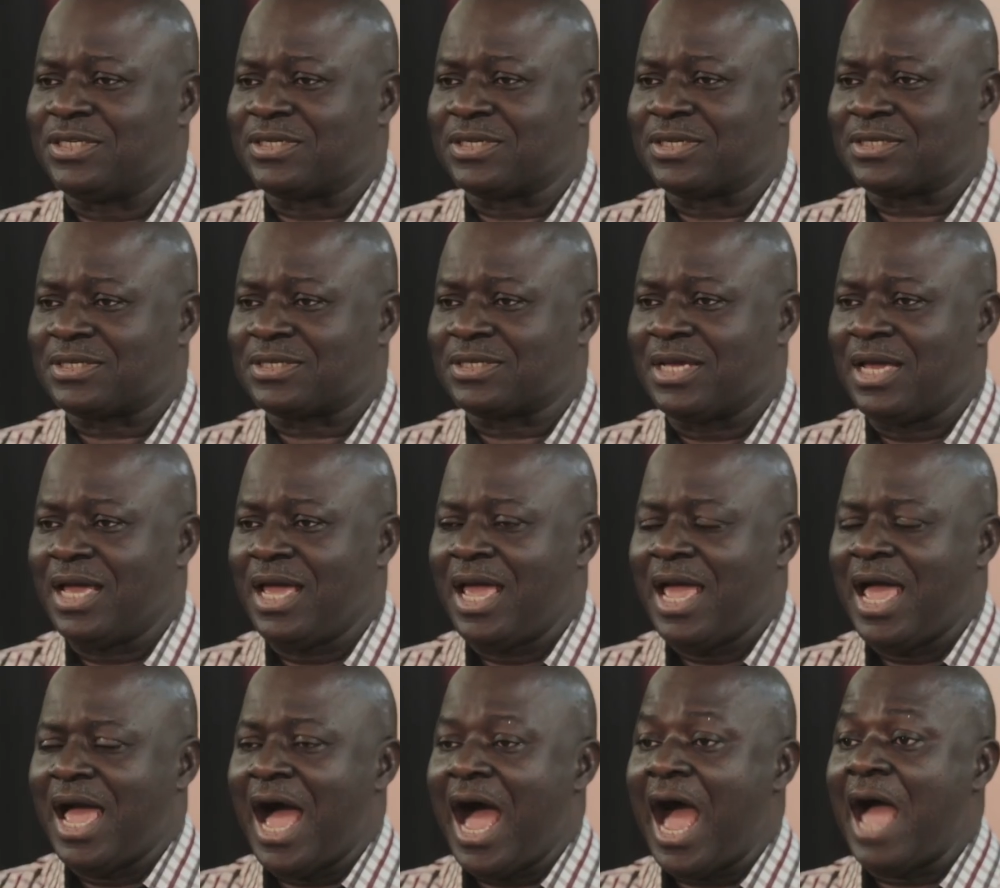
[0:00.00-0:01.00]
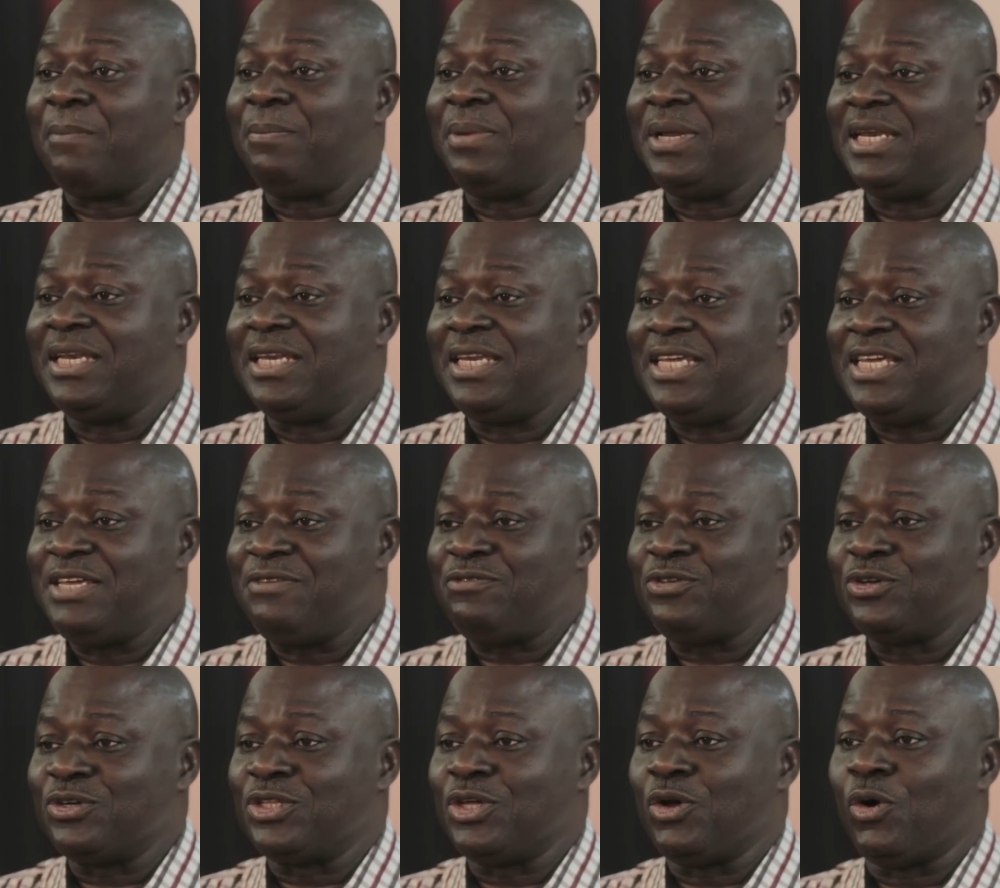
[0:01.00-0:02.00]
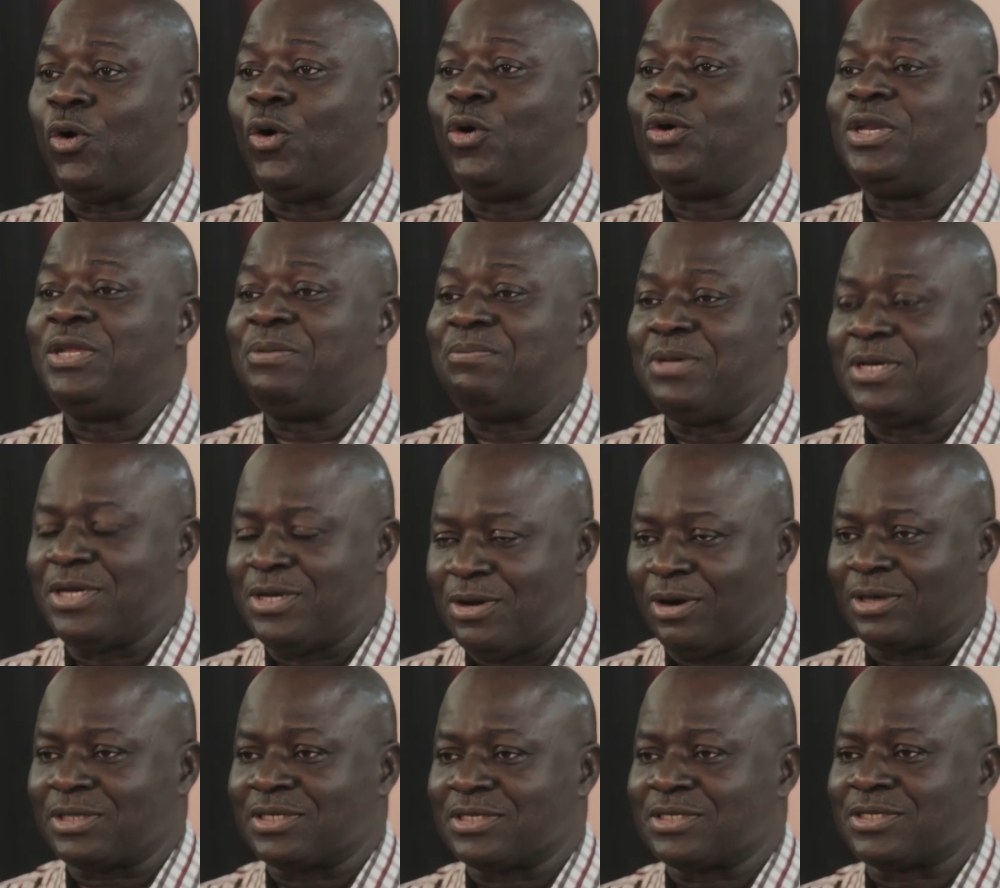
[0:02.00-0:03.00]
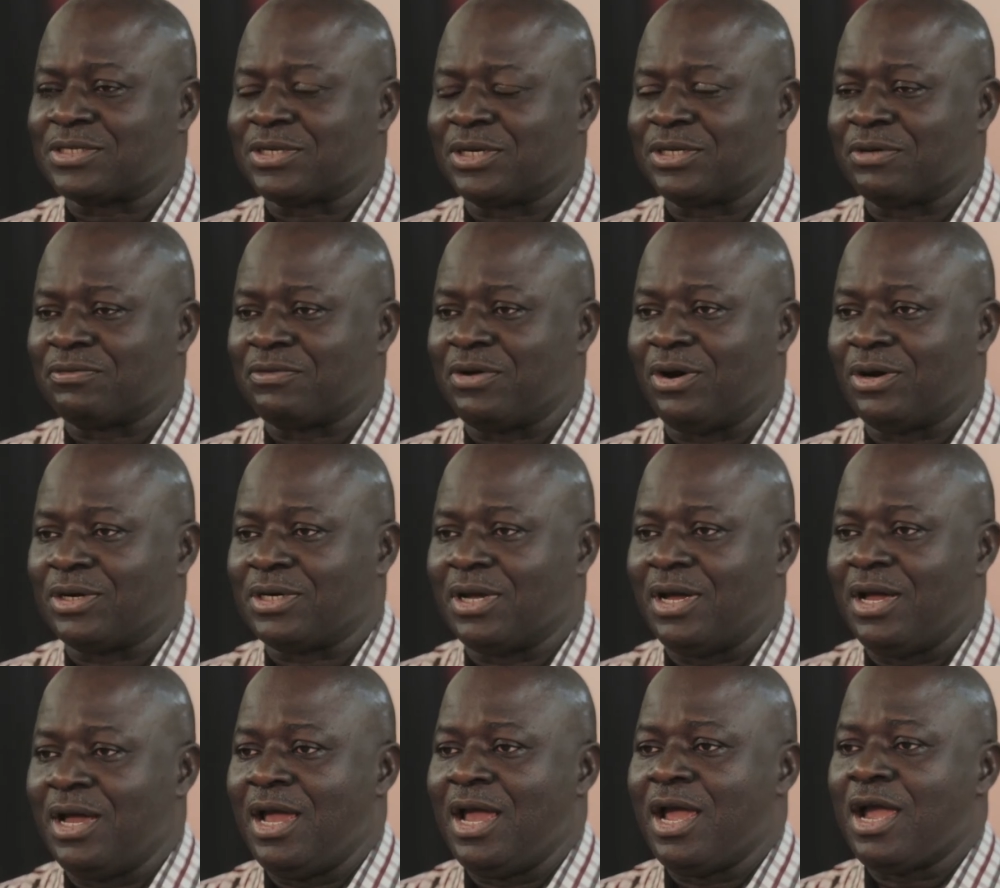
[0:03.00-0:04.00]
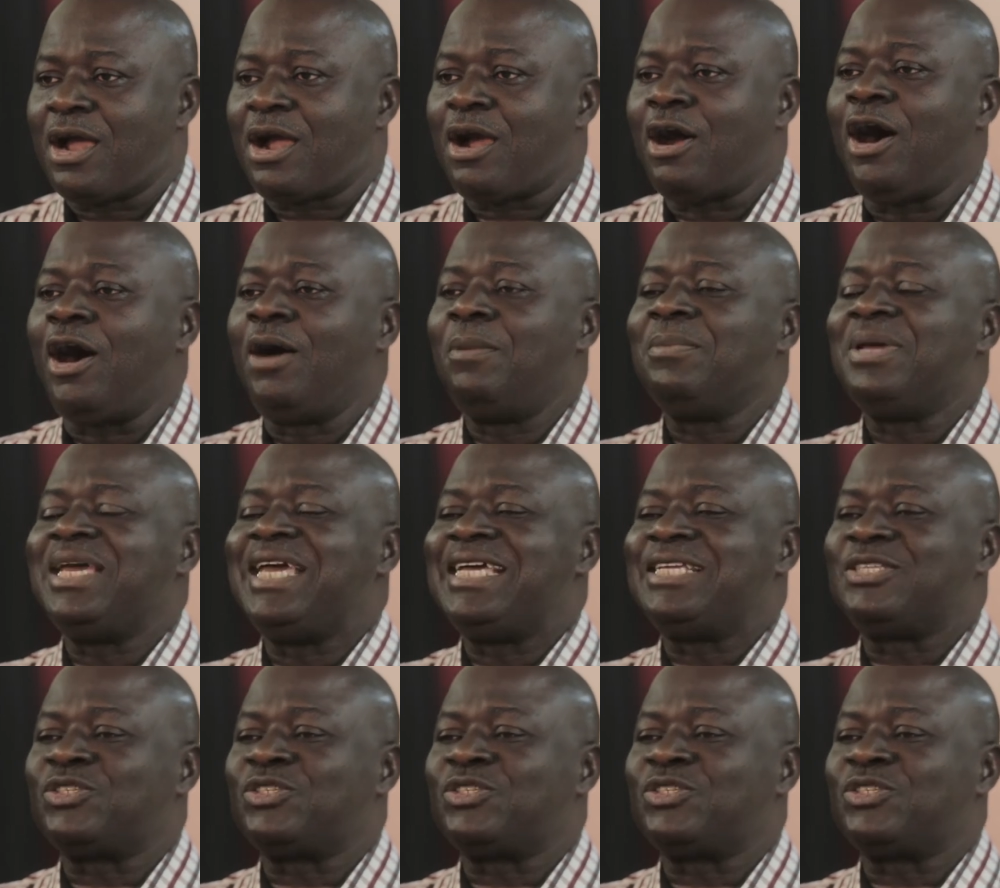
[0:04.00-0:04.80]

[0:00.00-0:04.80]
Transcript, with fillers: Jesus, I believe you're the only begotten Son of God. Come